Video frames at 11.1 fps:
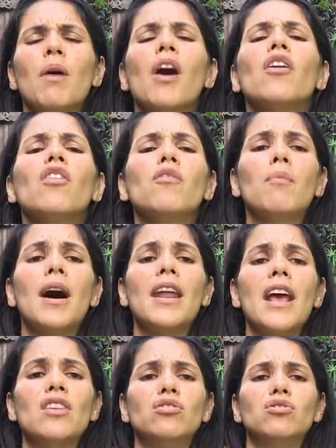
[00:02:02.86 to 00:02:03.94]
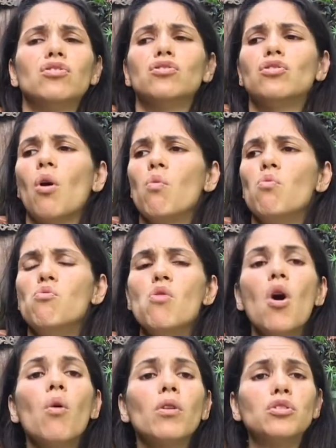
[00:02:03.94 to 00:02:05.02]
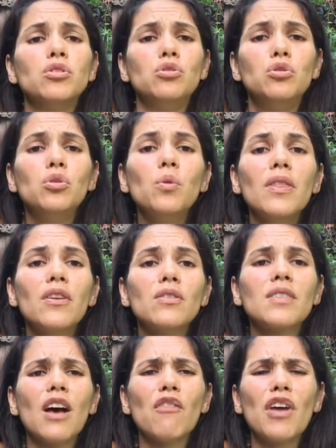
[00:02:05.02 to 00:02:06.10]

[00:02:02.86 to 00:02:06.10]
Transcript: puddle of mud, and you just don't know what to do with yourself,